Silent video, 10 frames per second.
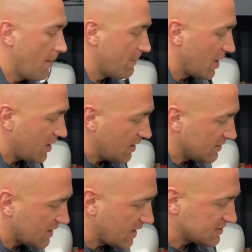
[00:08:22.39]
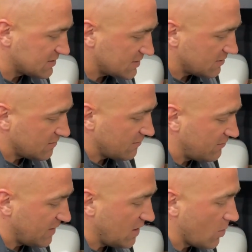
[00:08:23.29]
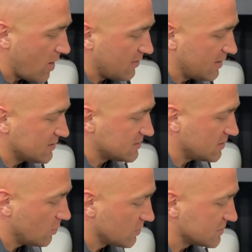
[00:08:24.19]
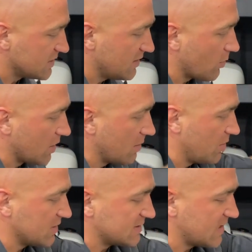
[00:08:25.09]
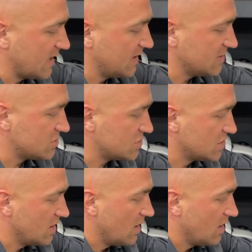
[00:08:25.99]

but in the next video on this you will see that we're going to put the 10-inch